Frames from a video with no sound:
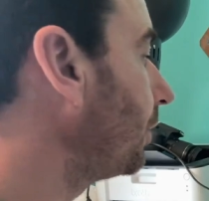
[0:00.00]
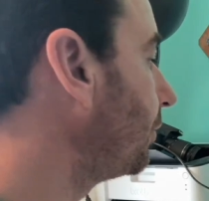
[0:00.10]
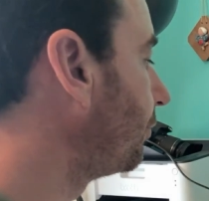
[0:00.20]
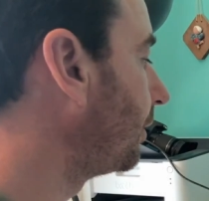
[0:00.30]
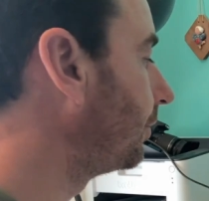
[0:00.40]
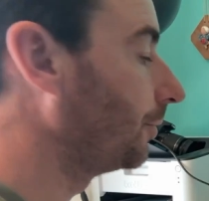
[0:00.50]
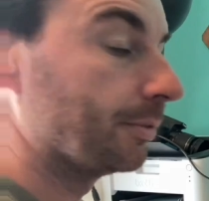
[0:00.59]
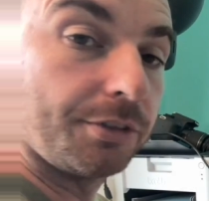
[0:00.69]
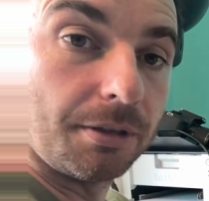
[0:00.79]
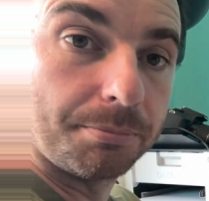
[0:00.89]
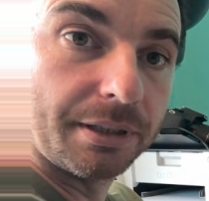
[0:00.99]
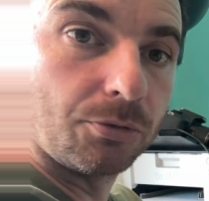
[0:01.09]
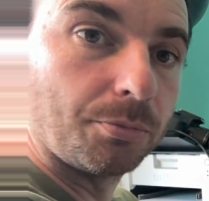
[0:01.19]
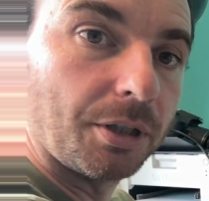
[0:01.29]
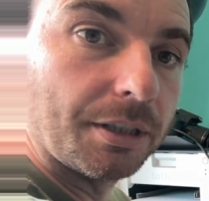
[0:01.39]
I usually do is dump in
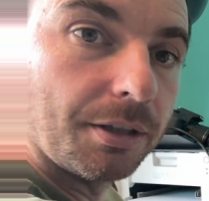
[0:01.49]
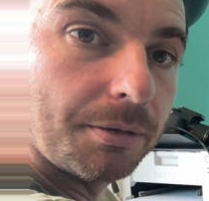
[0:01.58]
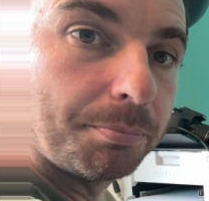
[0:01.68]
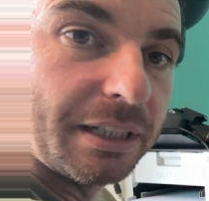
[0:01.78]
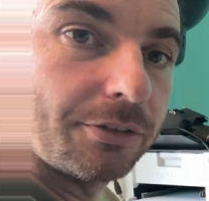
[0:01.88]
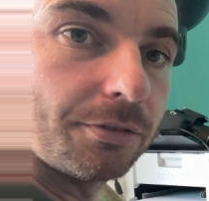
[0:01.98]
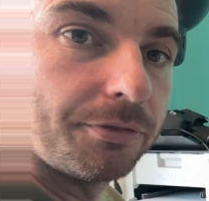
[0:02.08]
all my like bits of